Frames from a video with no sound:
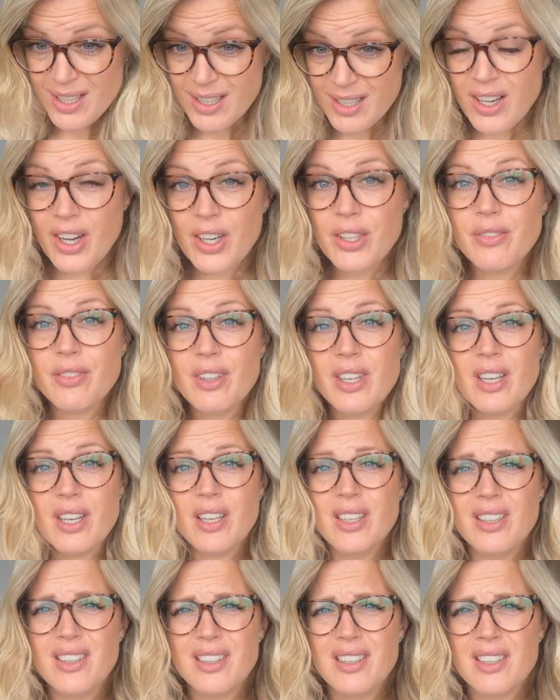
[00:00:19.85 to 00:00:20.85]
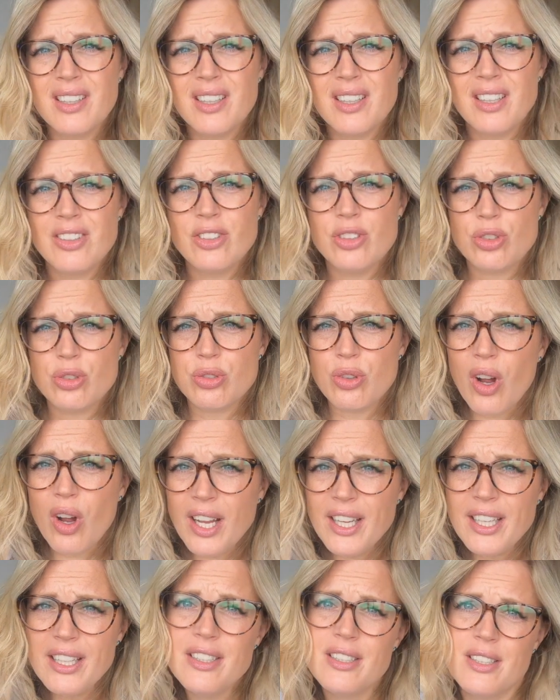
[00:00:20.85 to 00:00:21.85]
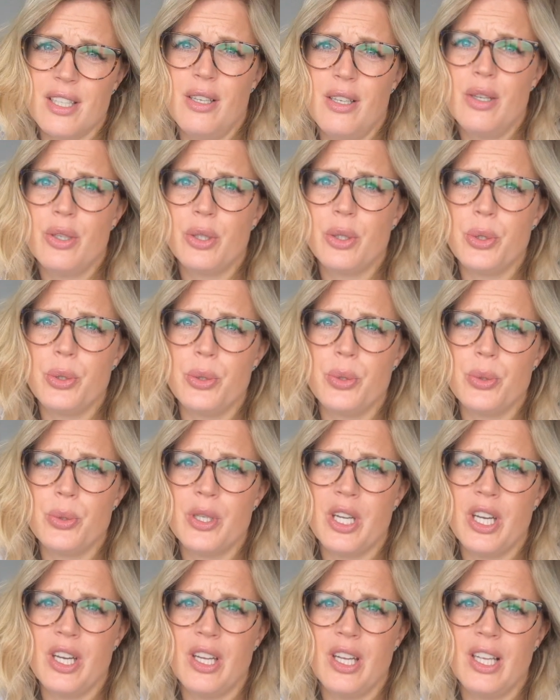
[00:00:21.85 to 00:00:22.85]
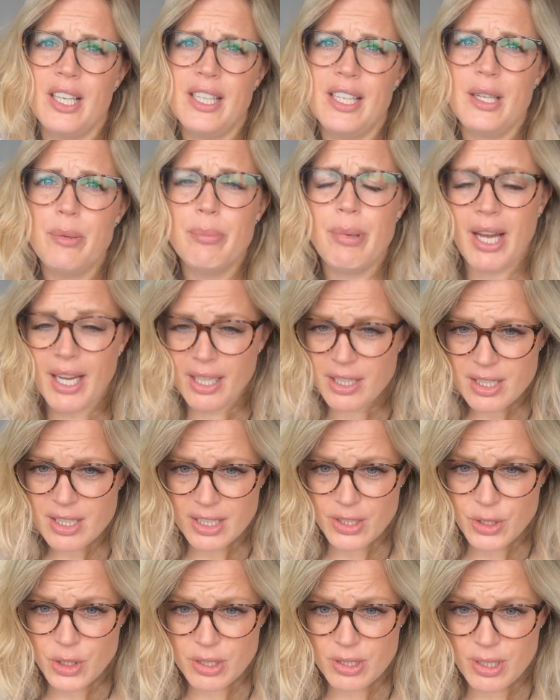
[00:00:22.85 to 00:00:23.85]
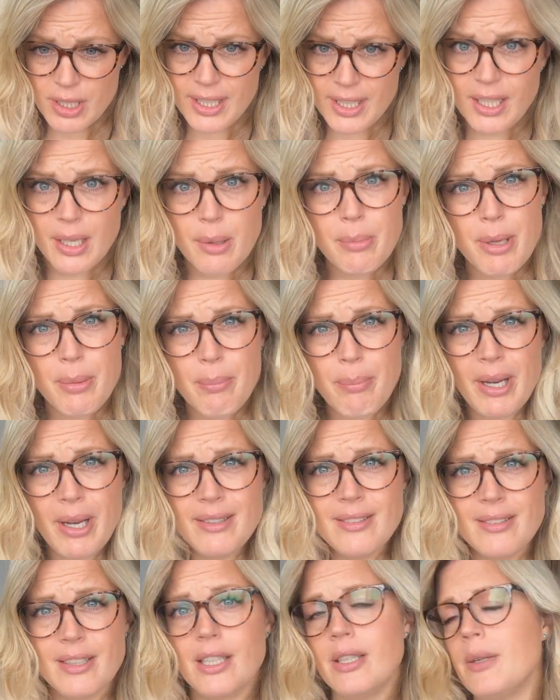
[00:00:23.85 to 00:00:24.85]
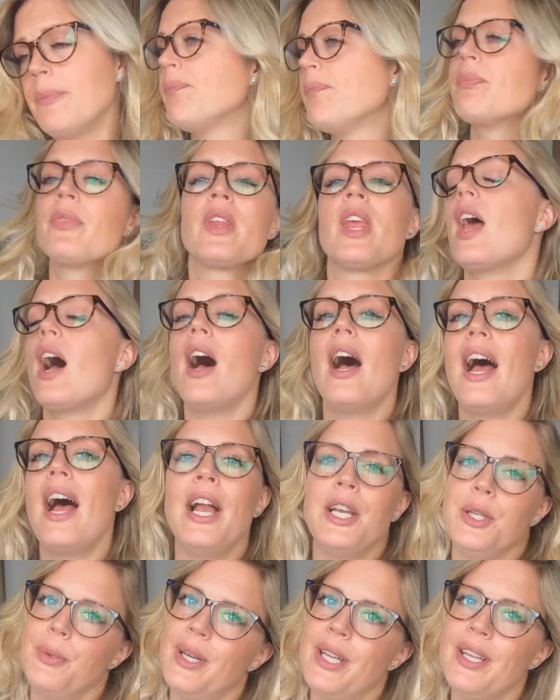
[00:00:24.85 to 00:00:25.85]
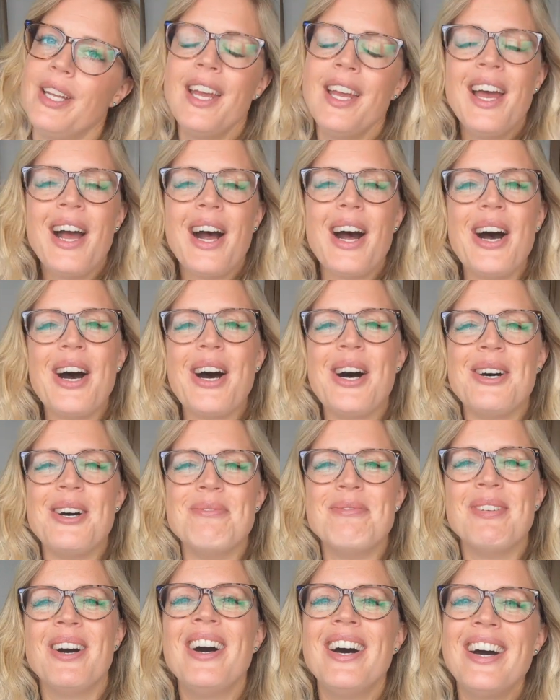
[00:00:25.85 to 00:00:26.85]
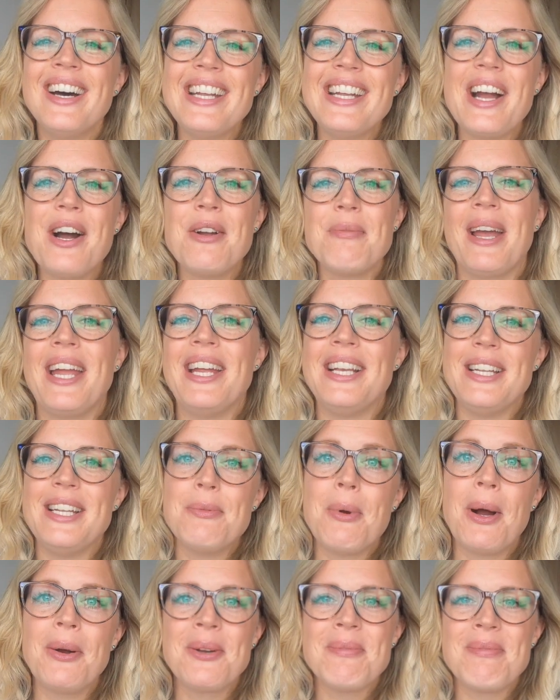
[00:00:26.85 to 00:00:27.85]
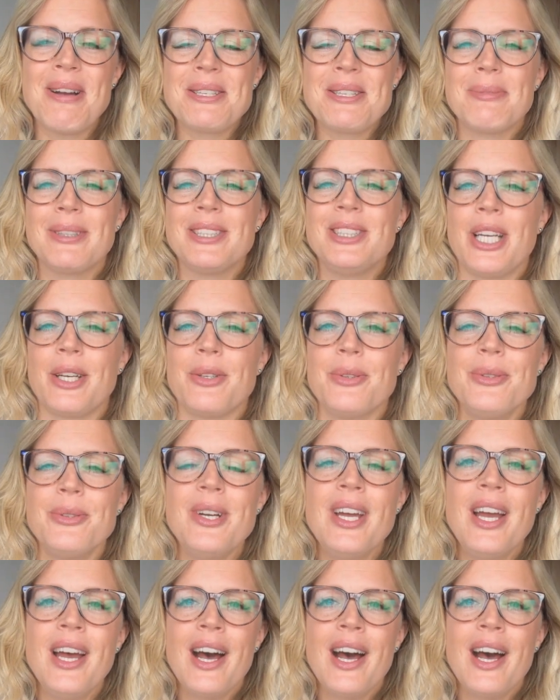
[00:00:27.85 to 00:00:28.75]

Kind of a trying to look cool curly, but actually just looking a bit messy. Anyway, hi, I'm Hayley, welcome back to my channel.